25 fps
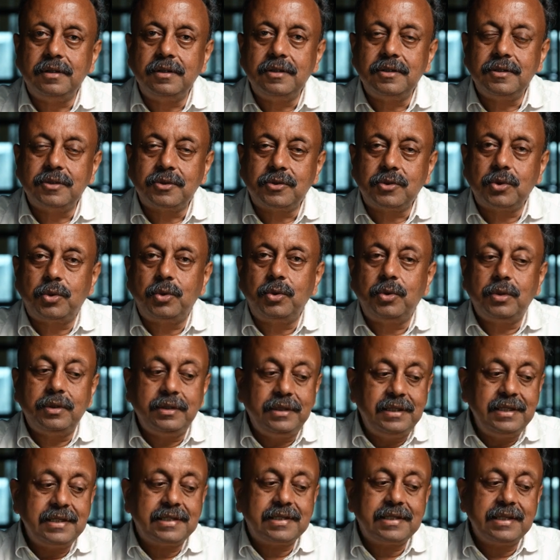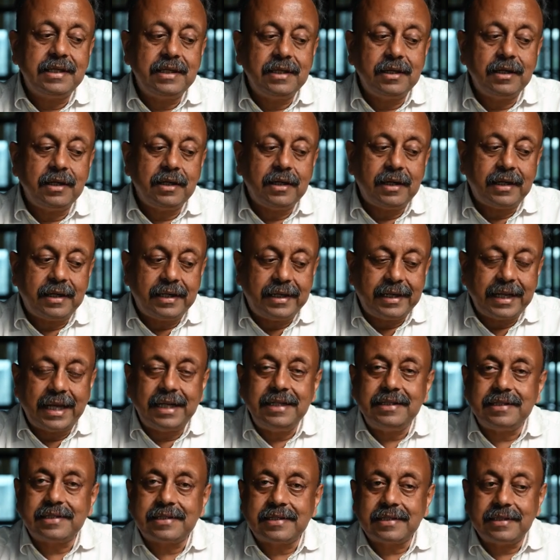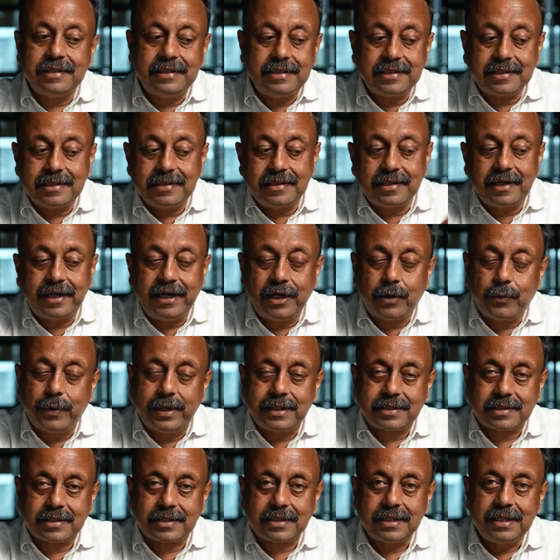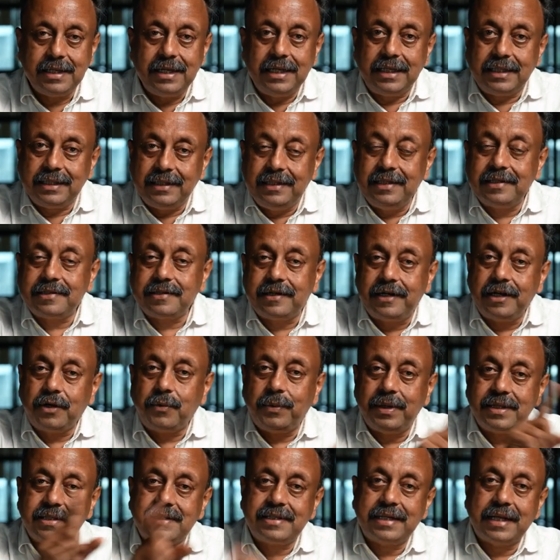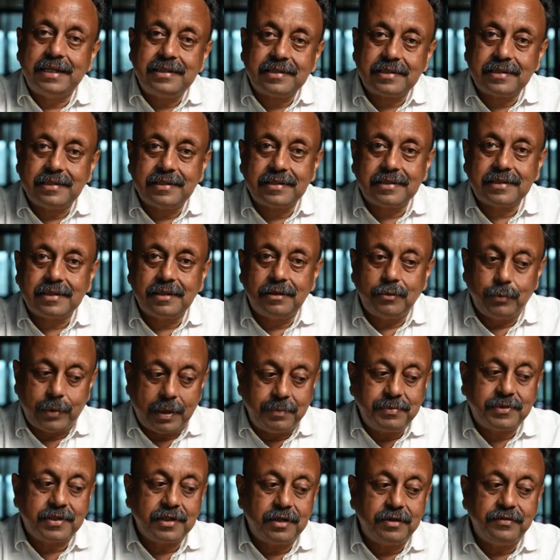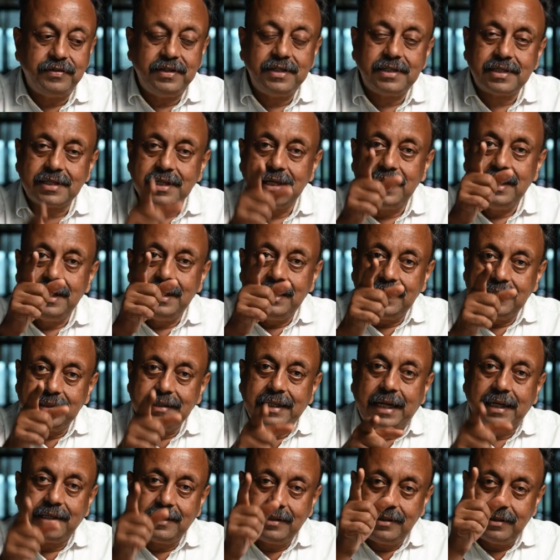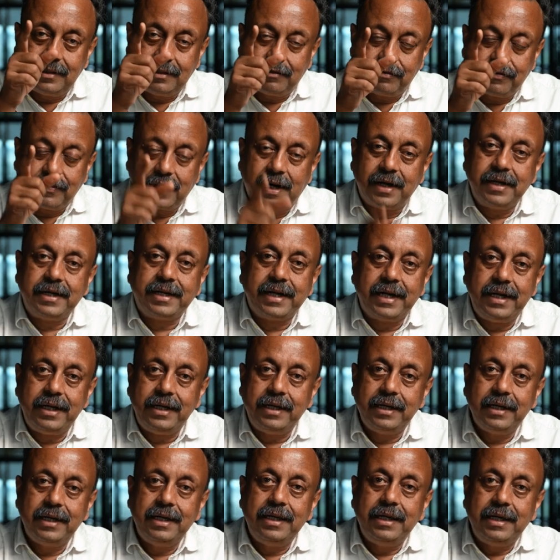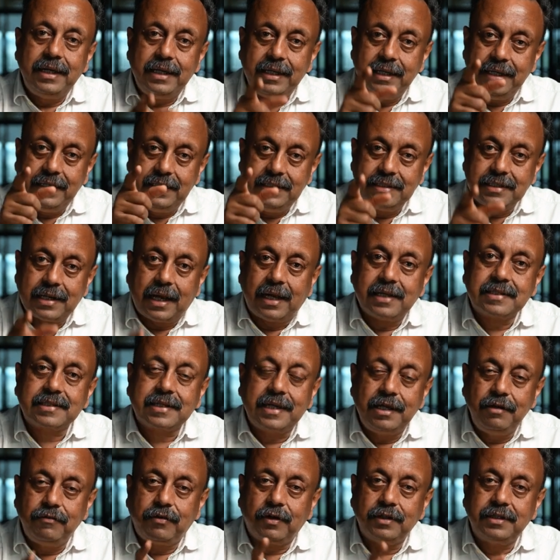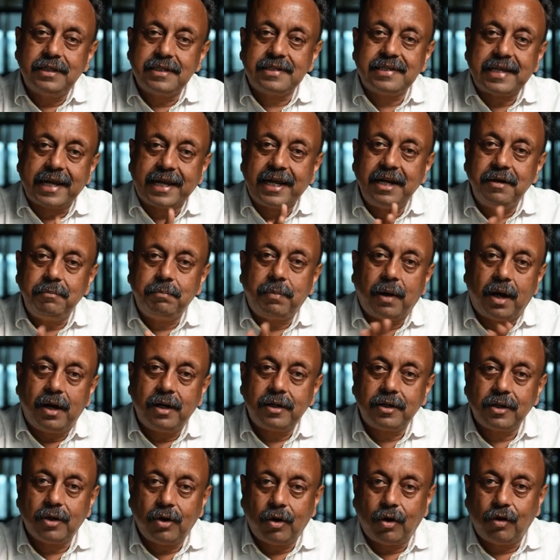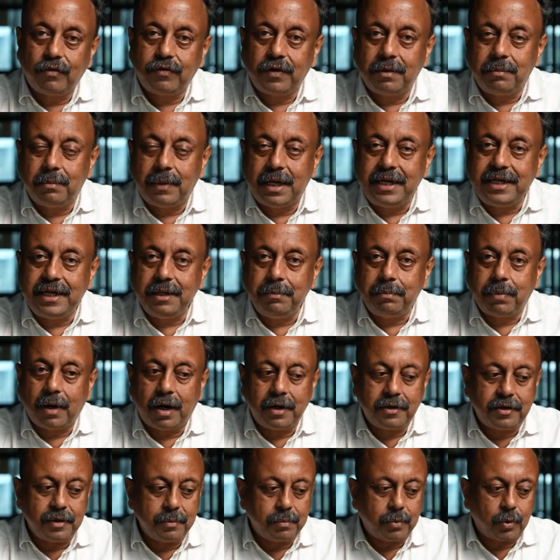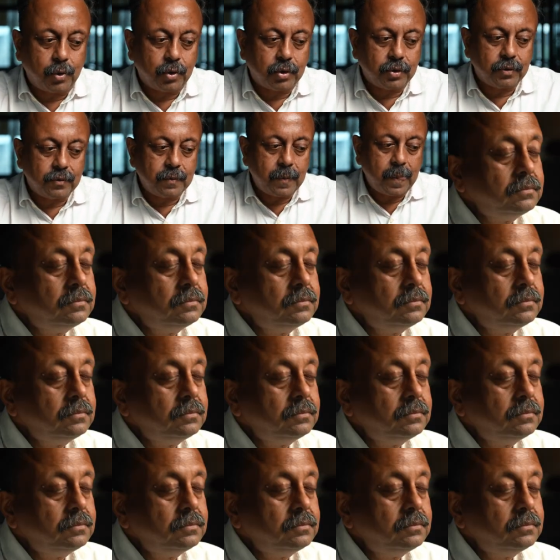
So this is the request. This request tells the web service that the front end is asking for the second part of a multi-part report.